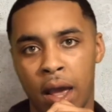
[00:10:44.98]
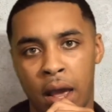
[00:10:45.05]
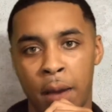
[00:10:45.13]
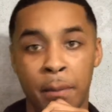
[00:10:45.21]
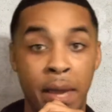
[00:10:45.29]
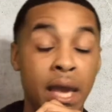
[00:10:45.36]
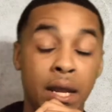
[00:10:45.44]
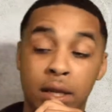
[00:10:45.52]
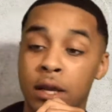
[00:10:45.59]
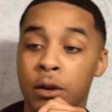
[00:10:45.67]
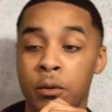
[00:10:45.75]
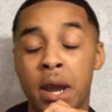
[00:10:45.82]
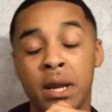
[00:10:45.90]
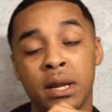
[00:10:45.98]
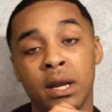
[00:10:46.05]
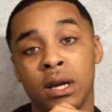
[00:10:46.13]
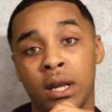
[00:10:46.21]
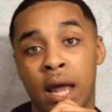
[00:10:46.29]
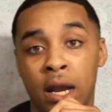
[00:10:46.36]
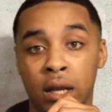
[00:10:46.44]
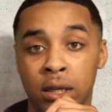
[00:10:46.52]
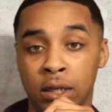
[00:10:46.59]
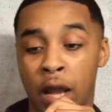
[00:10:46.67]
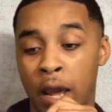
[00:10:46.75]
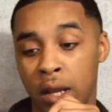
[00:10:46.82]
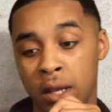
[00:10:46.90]
you, I'm uh, headed there right now. Like
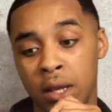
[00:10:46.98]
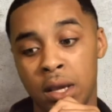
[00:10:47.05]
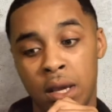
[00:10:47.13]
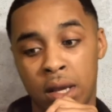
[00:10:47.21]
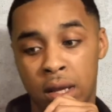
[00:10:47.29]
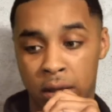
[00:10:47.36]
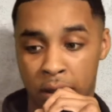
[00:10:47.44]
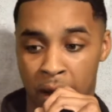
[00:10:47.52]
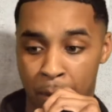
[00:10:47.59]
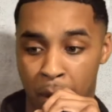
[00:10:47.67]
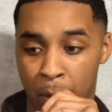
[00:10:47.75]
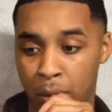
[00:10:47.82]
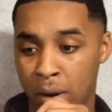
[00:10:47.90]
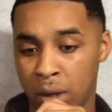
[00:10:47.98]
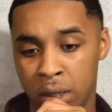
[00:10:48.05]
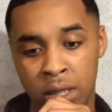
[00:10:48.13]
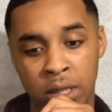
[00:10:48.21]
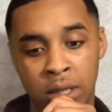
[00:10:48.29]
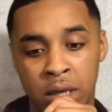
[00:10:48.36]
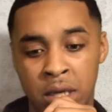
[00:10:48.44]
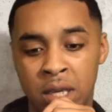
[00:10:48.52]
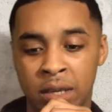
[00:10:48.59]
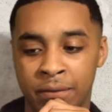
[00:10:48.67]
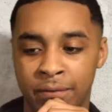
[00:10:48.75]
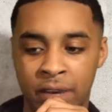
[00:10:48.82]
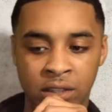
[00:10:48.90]
like like my brother, he he
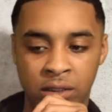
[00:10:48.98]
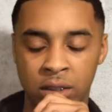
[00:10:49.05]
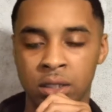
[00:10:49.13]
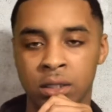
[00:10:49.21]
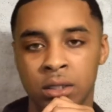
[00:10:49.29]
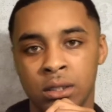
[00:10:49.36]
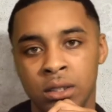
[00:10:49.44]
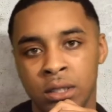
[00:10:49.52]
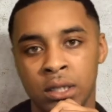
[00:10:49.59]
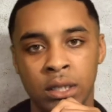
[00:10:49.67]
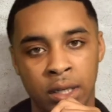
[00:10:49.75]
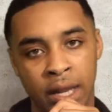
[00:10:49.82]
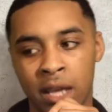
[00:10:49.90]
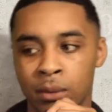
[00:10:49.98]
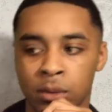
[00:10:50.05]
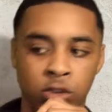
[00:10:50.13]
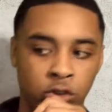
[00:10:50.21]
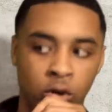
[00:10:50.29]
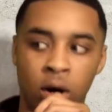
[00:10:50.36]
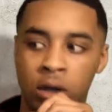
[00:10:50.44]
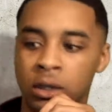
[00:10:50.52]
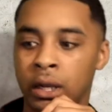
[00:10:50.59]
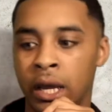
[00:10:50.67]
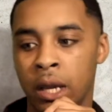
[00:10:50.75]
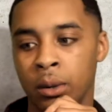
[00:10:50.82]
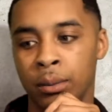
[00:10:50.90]
invested it in the label and started the
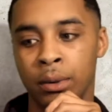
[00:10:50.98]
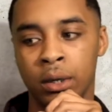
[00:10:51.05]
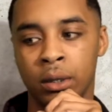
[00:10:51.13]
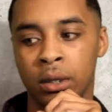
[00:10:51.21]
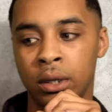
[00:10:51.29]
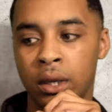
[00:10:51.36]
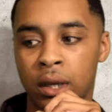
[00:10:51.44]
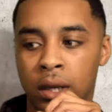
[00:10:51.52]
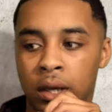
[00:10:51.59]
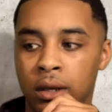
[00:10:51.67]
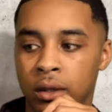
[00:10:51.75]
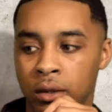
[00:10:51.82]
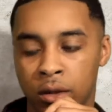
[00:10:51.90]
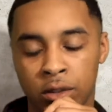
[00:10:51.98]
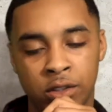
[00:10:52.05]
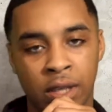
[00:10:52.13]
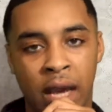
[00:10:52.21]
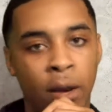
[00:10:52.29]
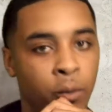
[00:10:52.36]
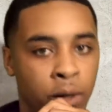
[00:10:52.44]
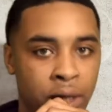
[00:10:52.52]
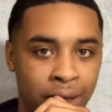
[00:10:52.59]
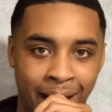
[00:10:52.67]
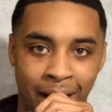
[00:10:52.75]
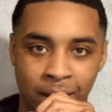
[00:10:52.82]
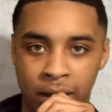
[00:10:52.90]
label, but you know what I'm saying. I really
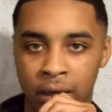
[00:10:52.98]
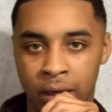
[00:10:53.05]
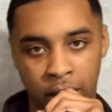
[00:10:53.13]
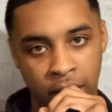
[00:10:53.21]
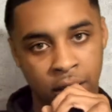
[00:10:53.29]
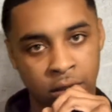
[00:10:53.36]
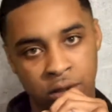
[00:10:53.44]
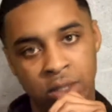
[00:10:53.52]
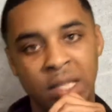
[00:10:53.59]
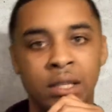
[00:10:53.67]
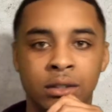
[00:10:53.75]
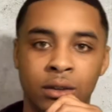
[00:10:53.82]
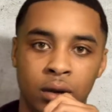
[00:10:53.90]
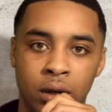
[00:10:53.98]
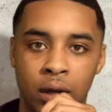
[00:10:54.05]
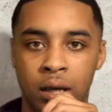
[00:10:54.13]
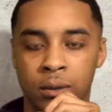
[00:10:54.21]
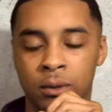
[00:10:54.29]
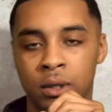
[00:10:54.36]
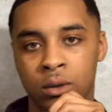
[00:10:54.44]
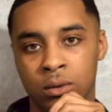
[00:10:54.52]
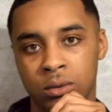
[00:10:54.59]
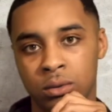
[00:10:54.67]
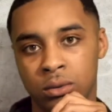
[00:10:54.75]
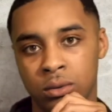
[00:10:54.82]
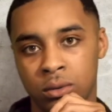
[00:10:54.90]
got the LLCs on the label though.
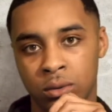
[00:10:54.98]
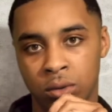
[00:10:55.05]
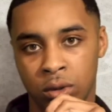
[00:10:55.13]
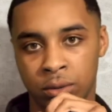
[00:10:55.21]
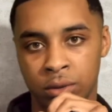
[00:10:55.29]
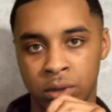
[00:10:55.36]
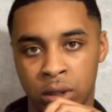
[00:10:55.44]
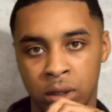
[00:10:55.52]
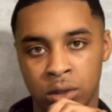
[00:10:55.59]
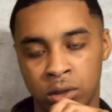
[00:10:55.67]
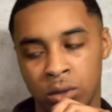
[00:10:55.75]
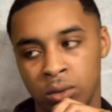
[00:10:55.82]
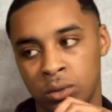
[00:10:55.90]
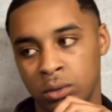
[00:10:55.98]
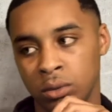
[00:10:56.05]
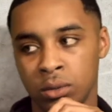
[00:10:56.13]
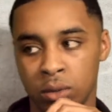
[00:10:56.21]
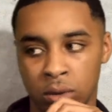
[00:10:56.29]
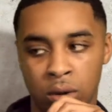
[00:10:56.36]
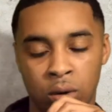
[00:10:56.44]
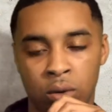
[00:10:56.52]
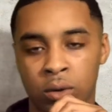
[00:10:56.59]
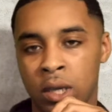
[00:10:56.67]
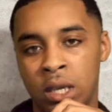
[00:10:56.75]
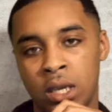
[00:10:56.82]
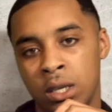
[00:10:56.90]
Okay. You know I'm saying? So, yeah. you know,
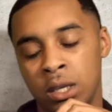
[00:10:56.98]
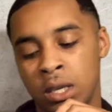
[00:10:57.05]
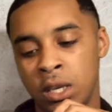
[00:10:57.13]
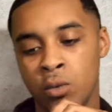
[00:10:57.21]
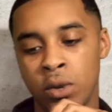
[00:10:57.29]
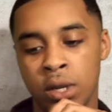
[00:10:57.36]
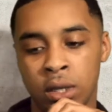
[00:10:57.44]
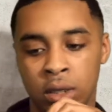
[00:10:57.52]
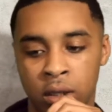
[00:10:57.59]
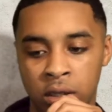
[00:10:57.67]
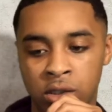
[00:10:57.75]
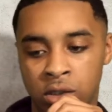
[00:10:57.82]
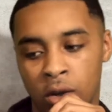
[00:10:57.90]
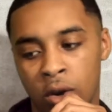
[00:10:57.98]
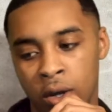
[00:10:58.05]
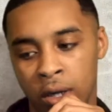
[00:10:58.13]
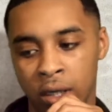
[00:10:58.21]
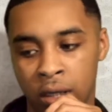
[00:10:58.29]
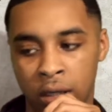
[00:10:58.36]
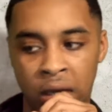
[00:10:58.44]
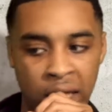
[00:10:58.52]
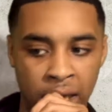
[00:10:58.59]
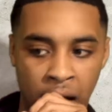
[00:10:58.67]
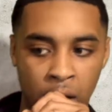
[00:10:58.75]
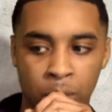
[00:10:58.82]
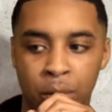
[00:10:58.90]
he he really he started and kicked
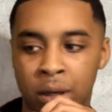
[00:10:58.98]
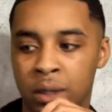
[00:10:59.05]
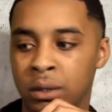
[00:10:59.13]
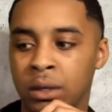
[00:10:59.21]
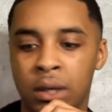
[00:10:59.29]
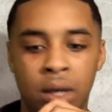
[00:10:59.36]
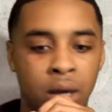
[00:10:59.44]
it out, but it,